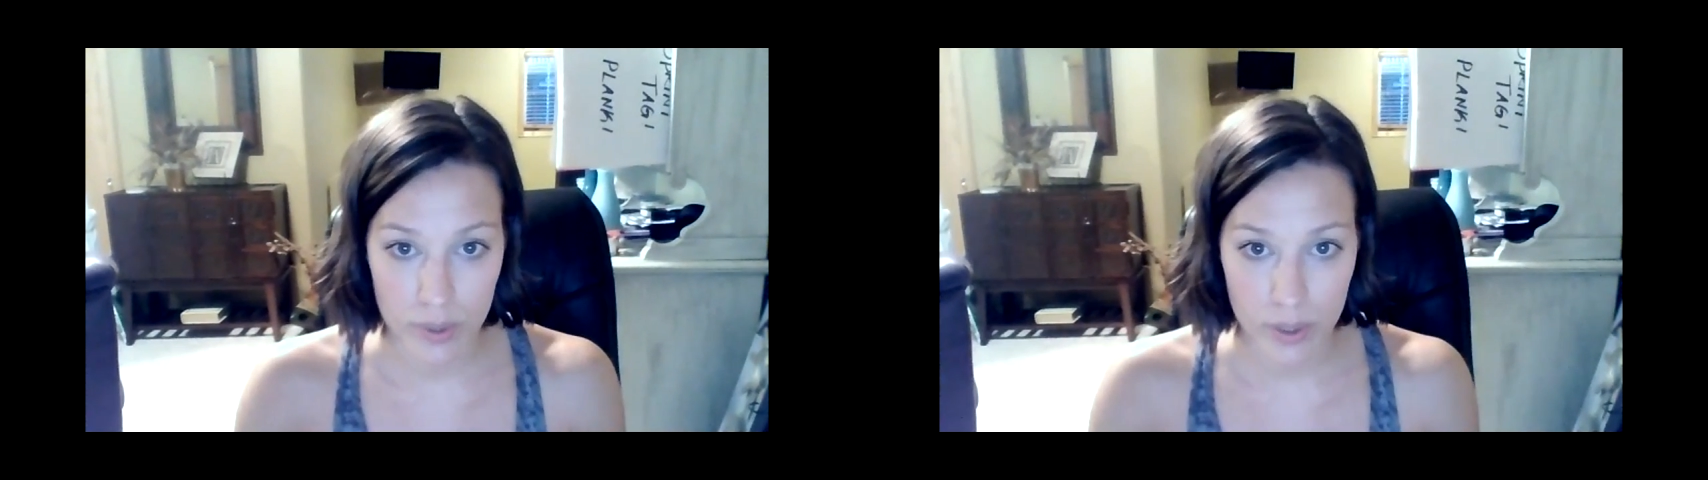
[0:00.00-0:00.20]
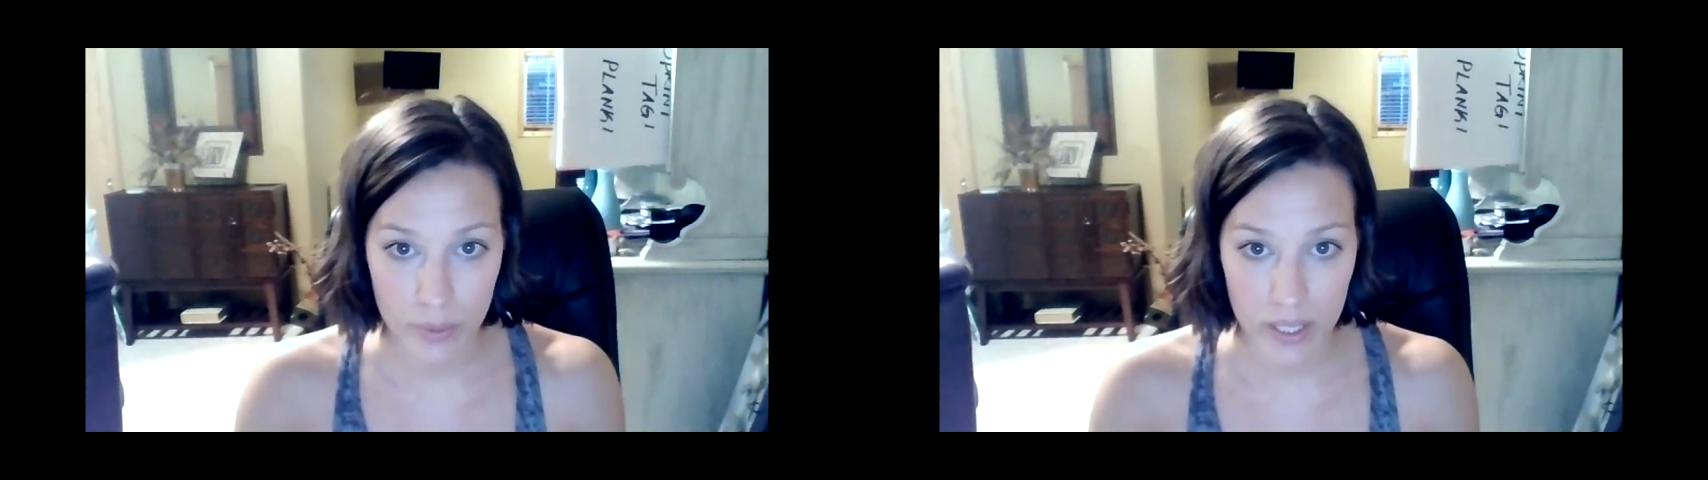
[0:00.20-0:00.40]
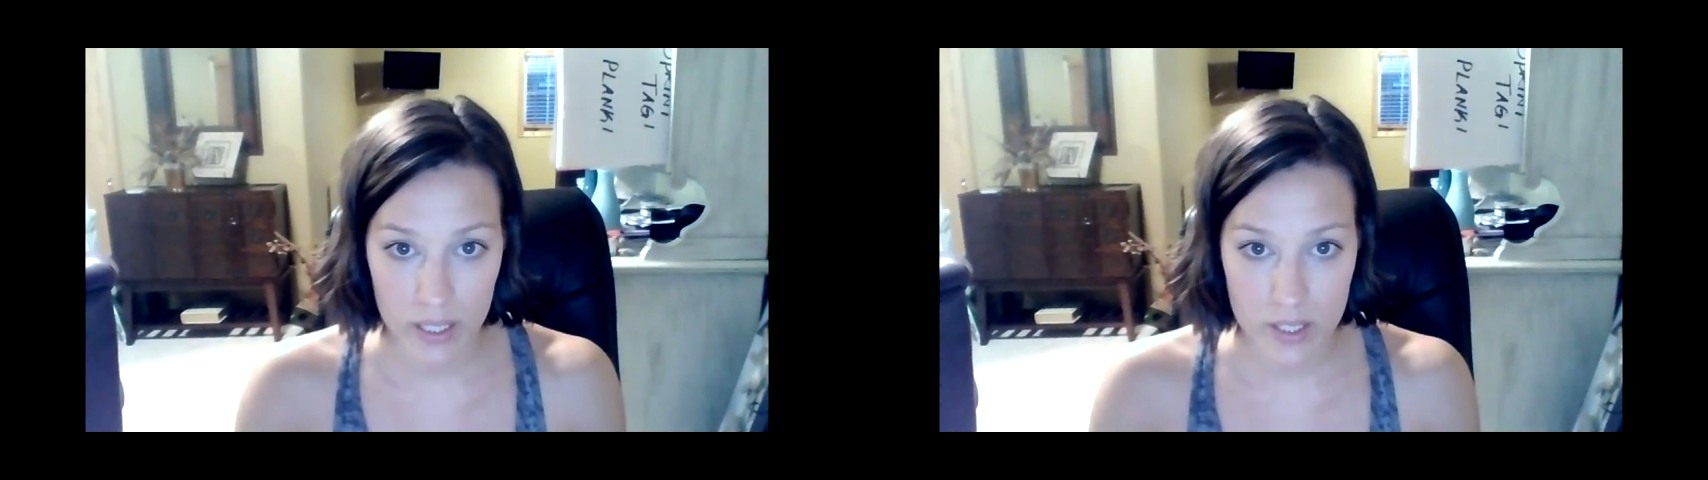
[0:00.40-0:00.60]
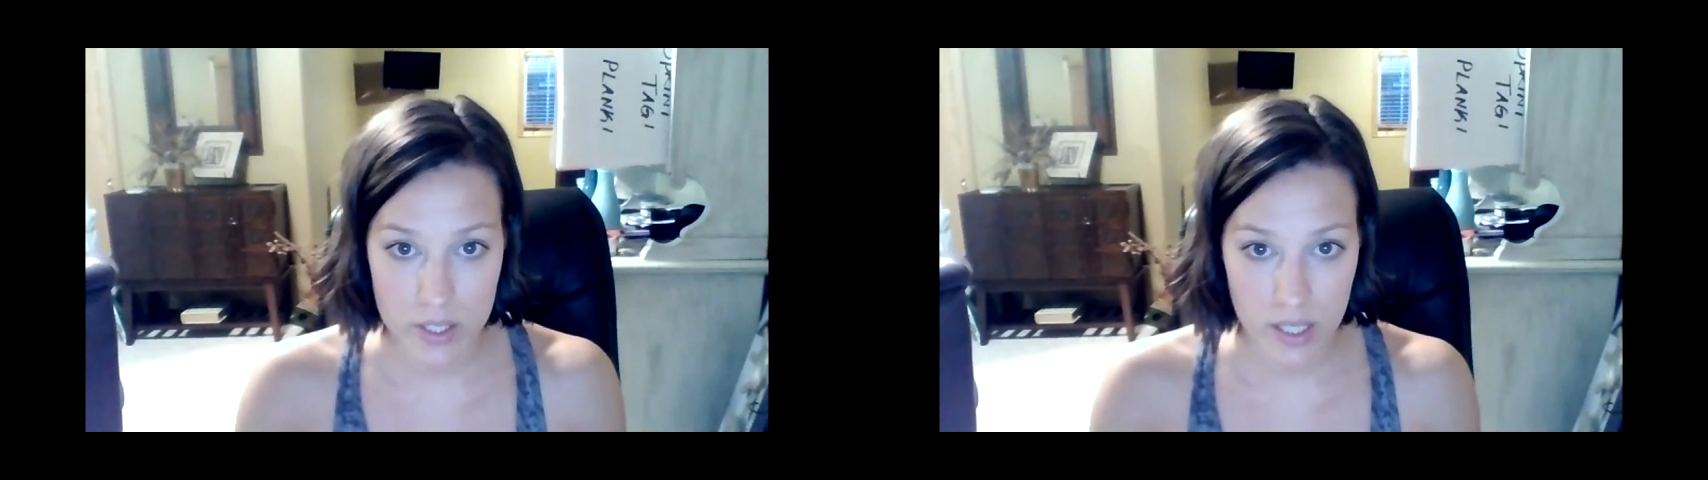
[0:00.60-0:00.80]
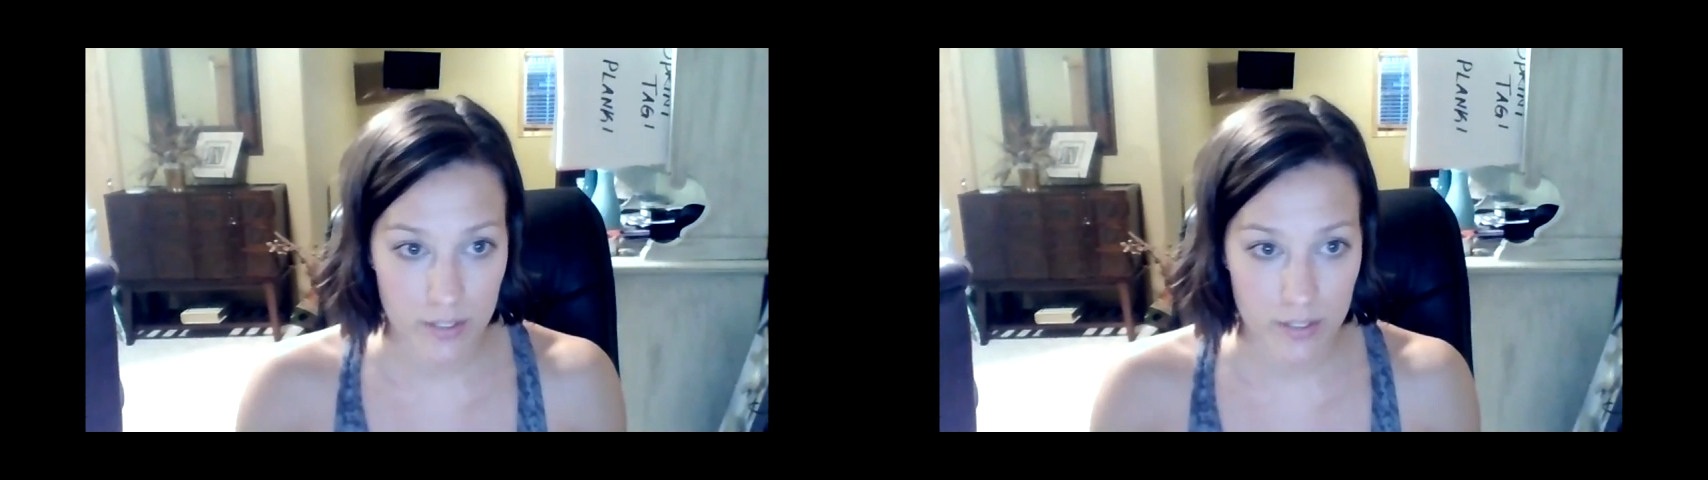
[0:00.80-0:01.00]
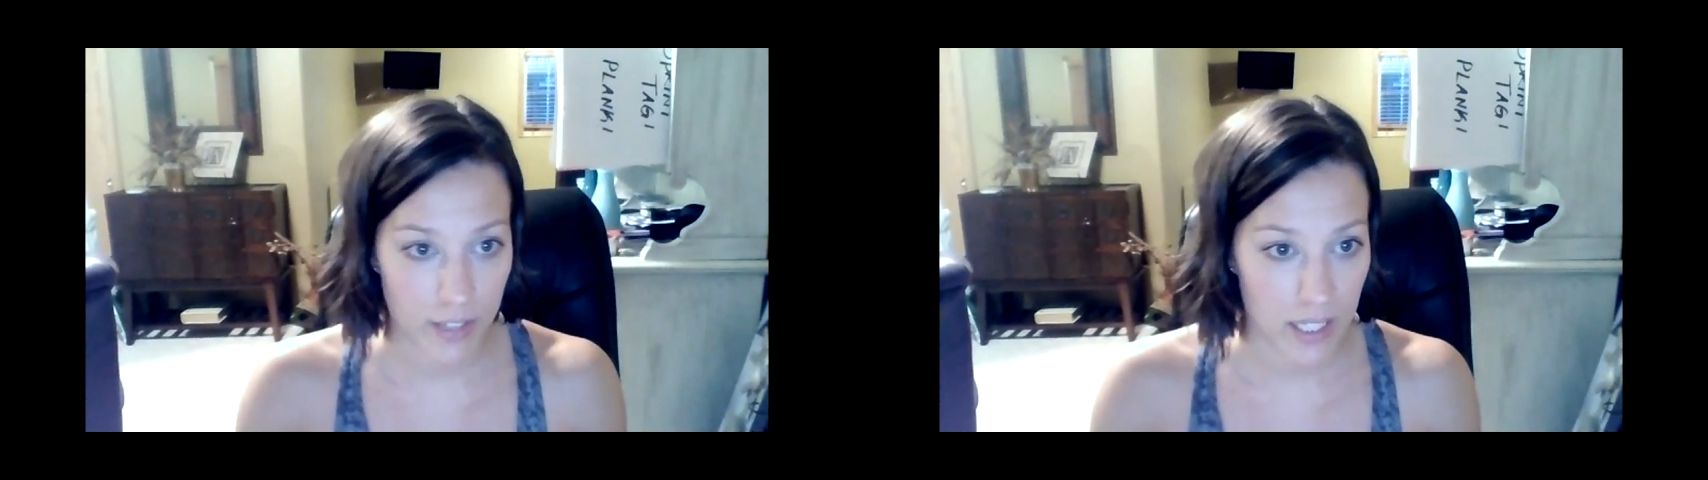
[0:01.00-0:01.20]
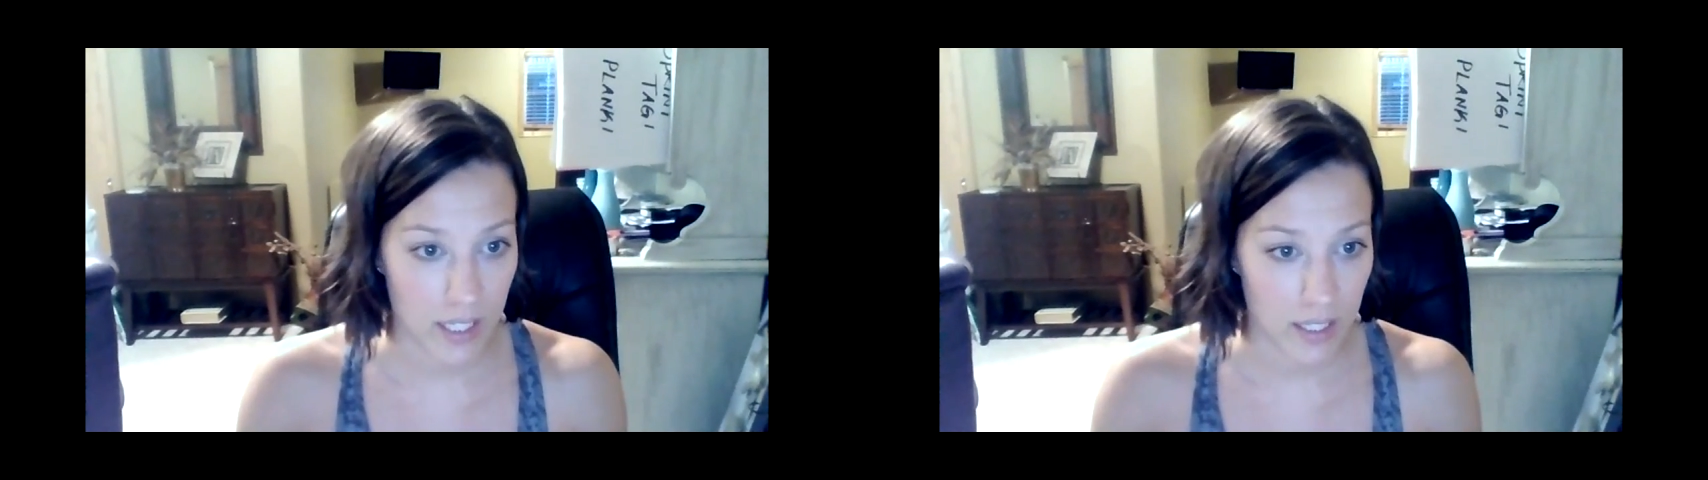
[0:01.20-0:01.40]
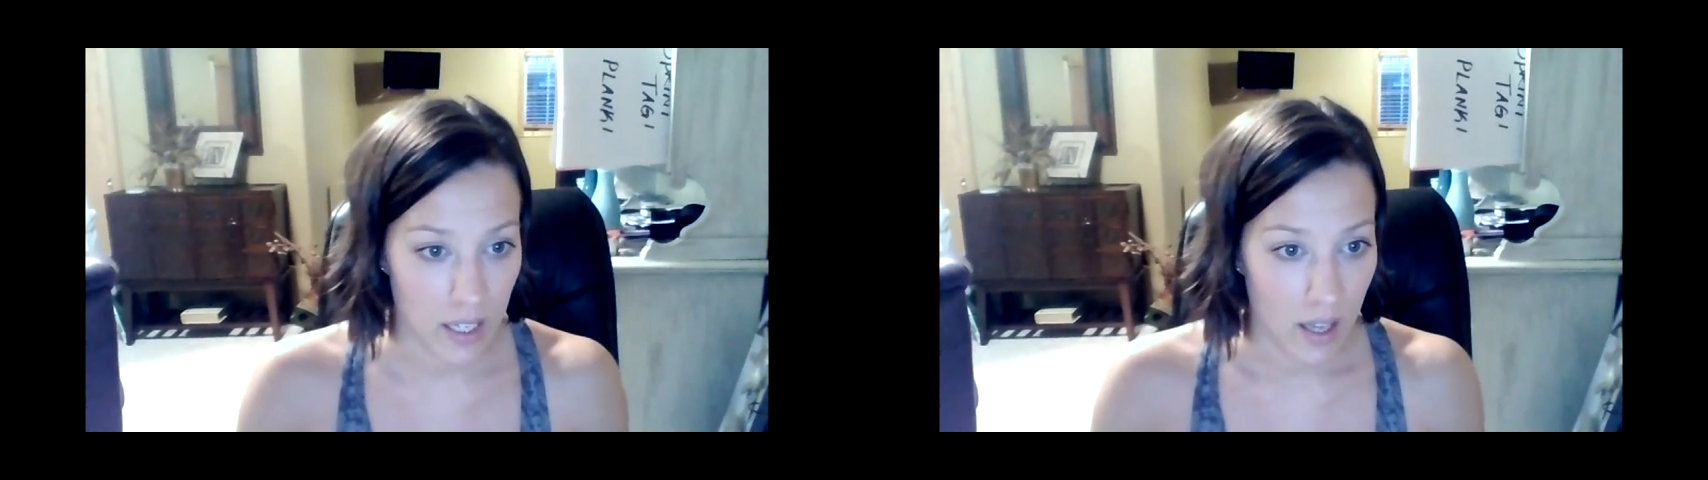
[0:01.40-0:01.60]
real quick. I just got to find it.